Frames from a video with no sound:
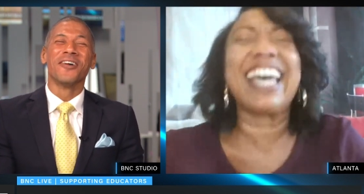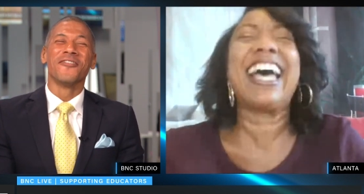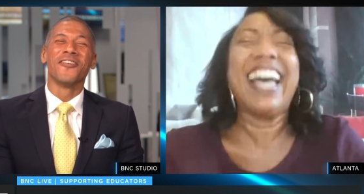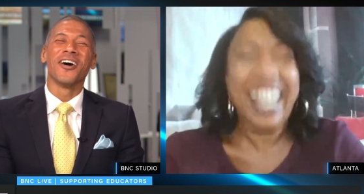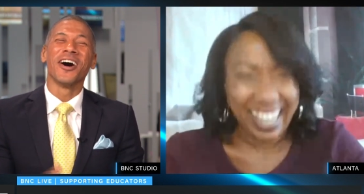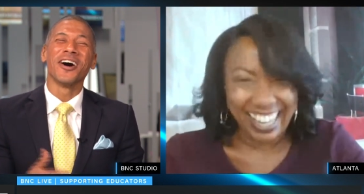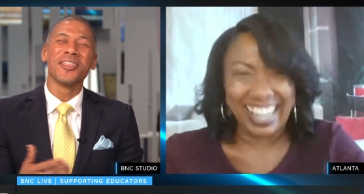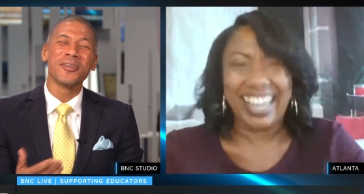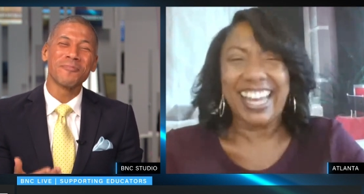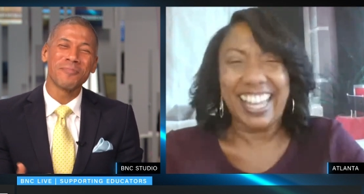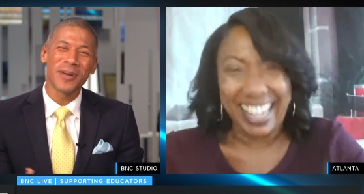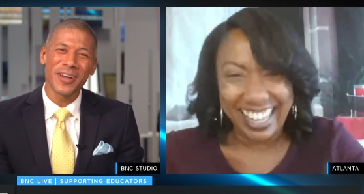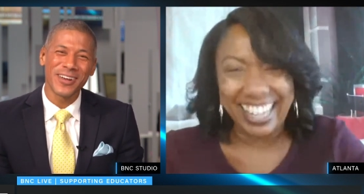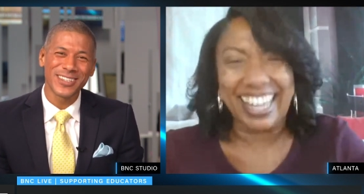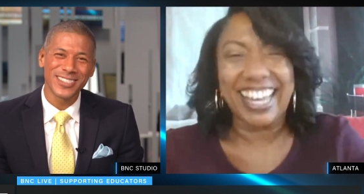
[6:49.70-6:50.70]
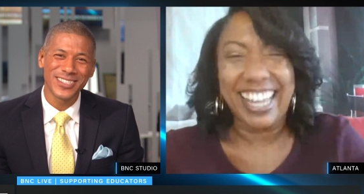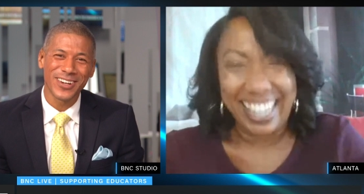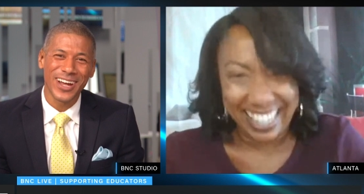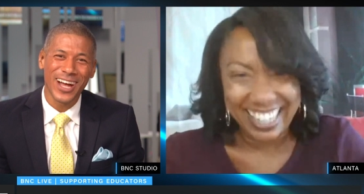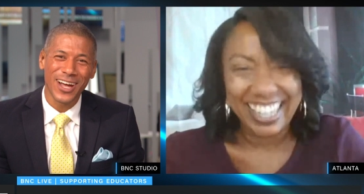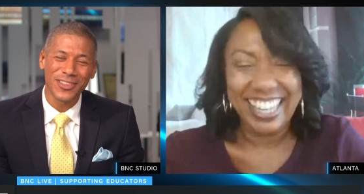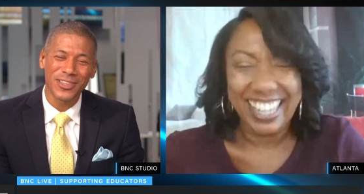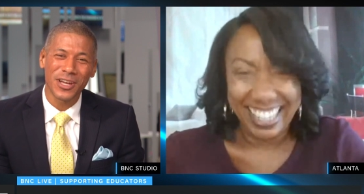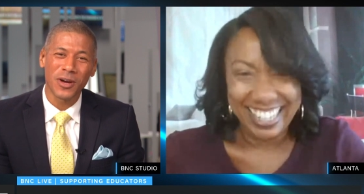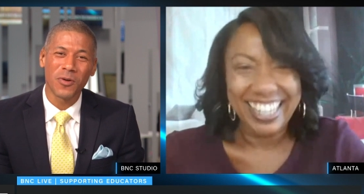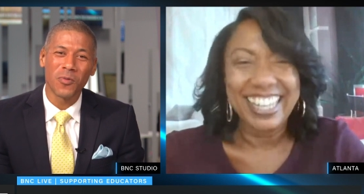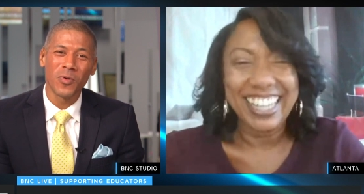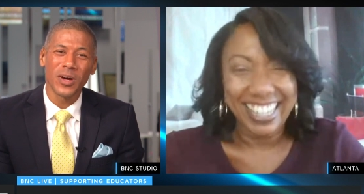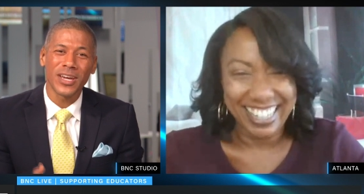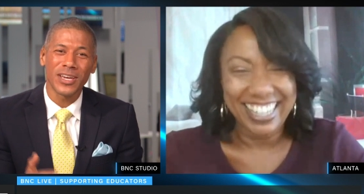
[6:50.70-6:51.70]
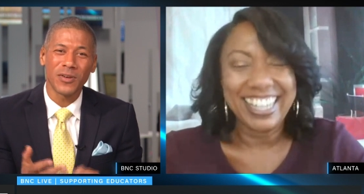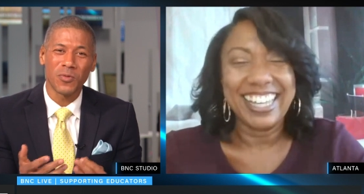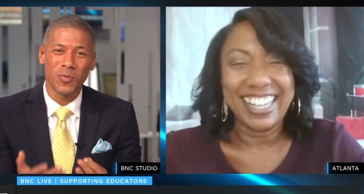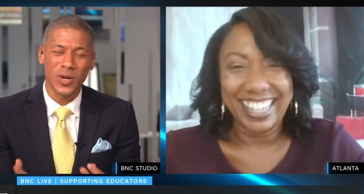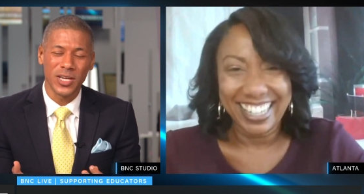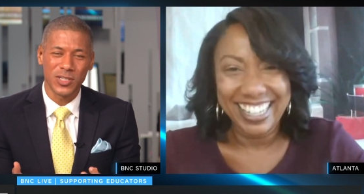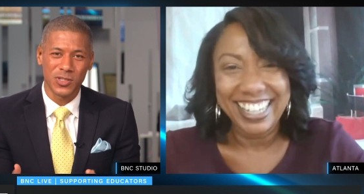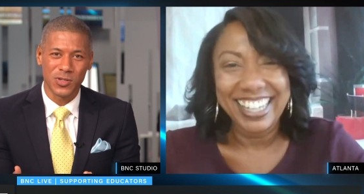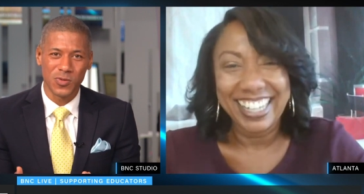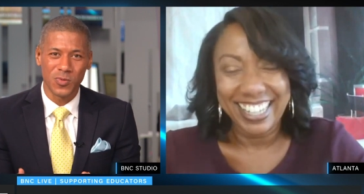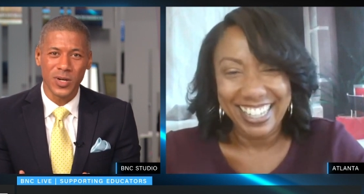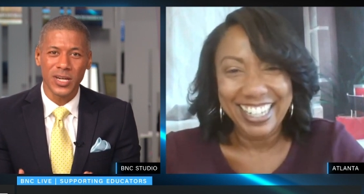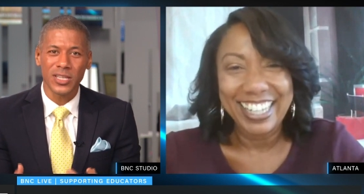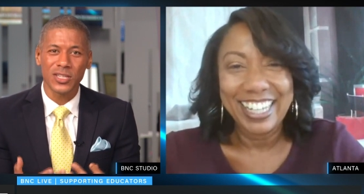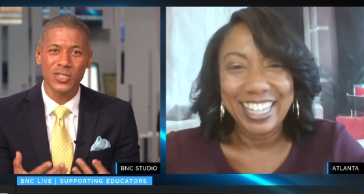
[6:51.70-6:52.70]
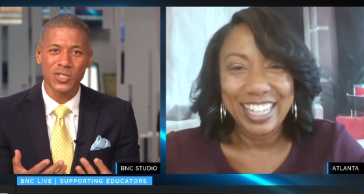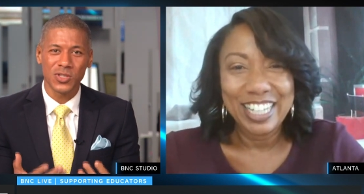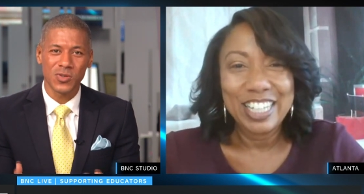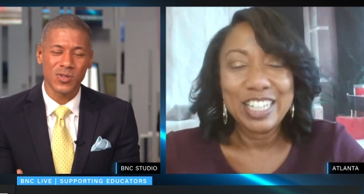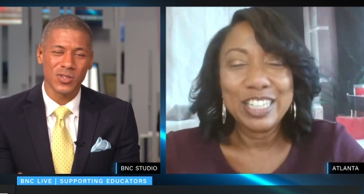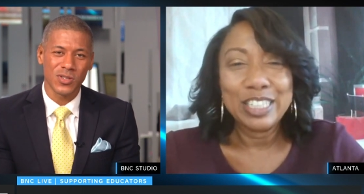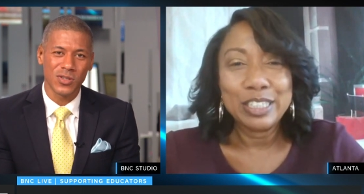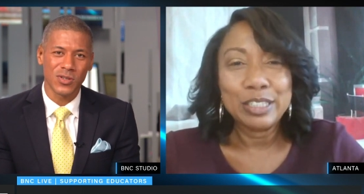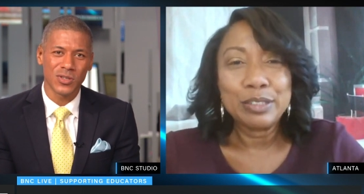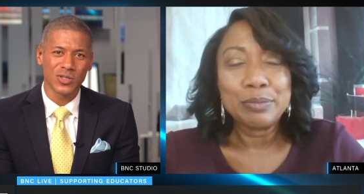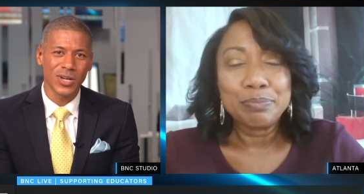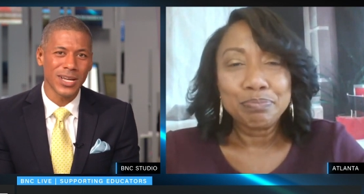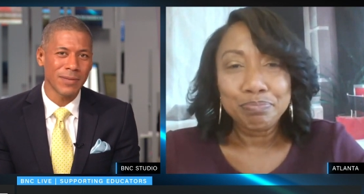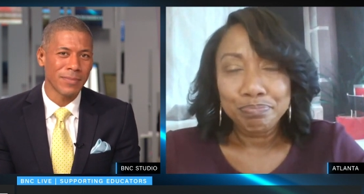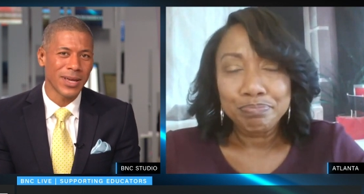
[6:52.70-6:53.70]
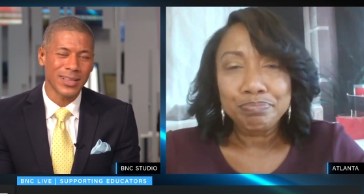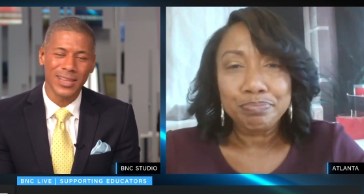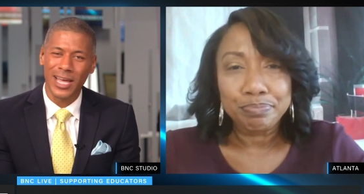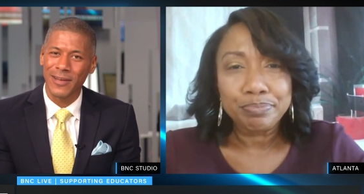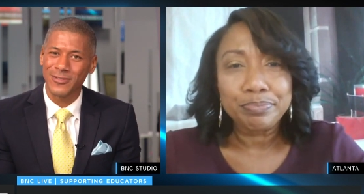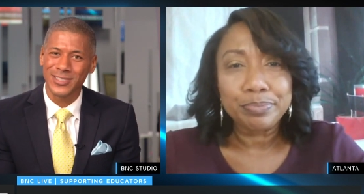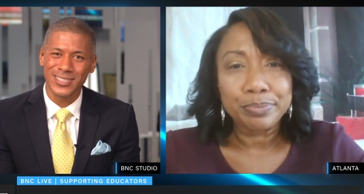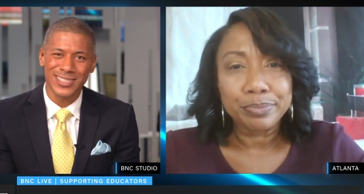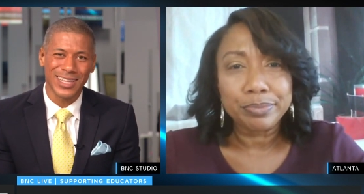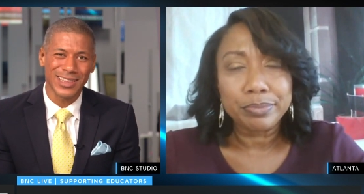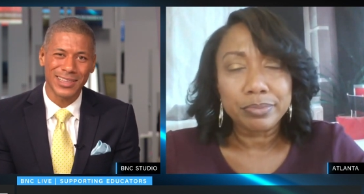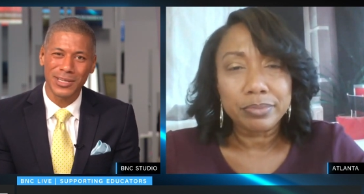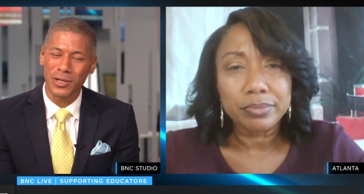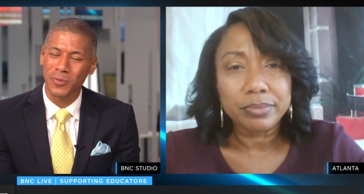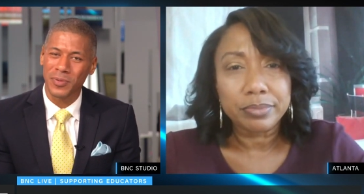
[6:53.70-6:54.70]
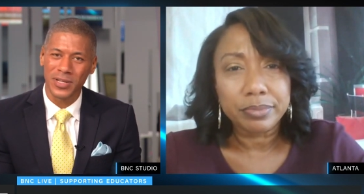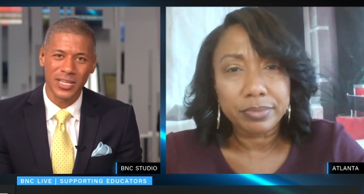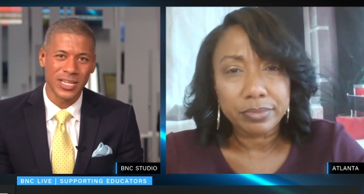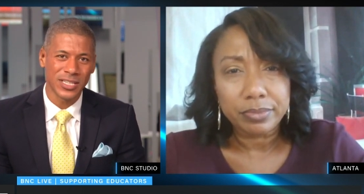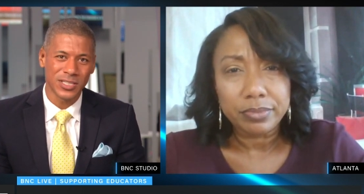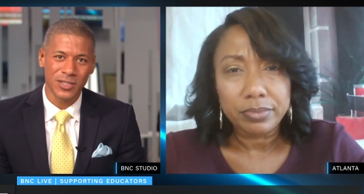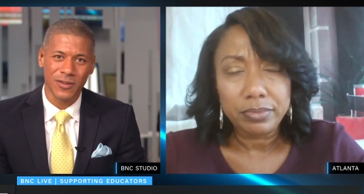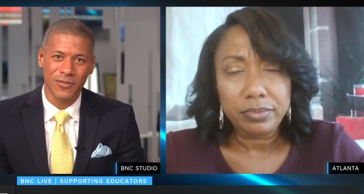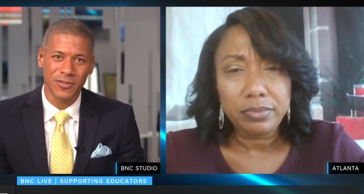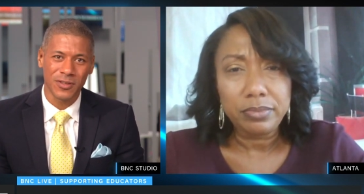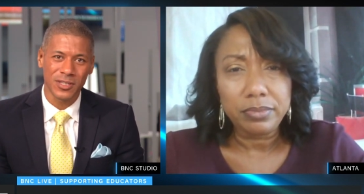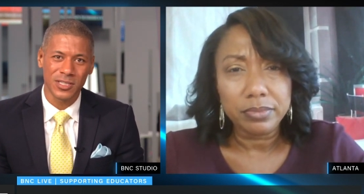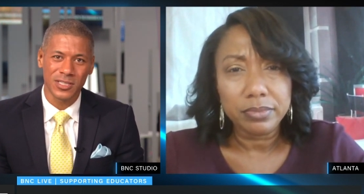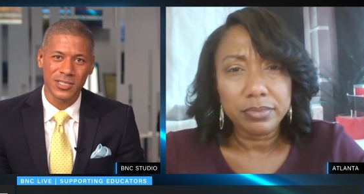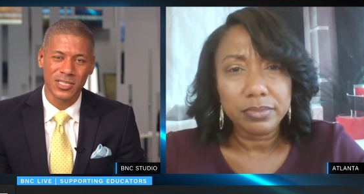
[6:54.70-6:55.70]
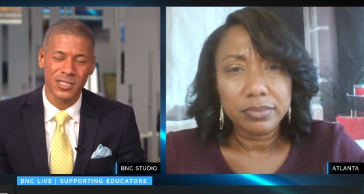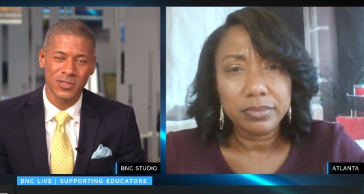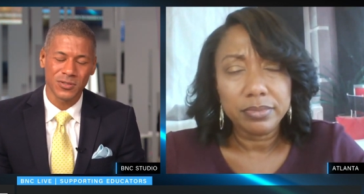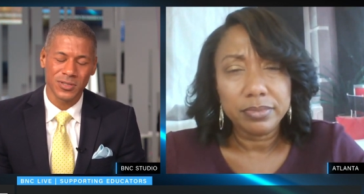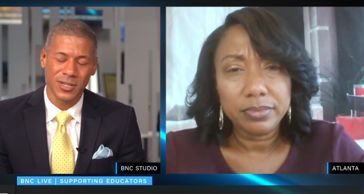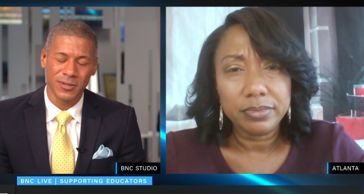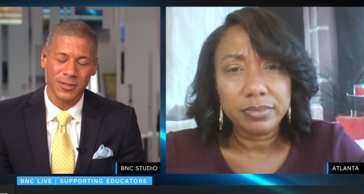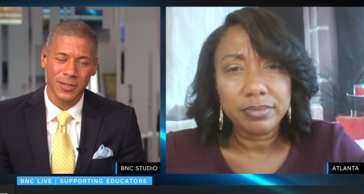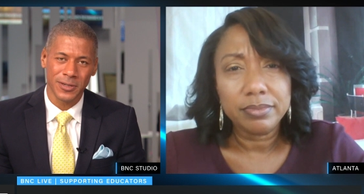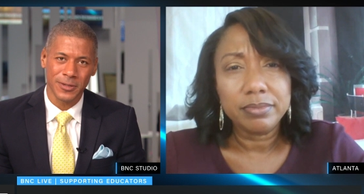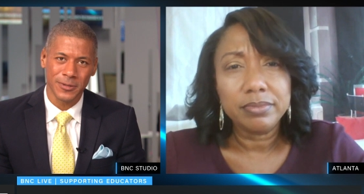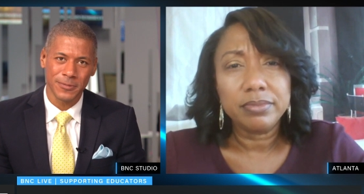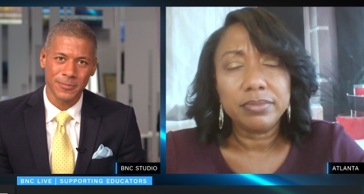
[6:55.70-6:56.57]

Speaker 1: for other parents that are out there, what can we do? What can the students do to try to make life just a little bit easier for these teachers out there?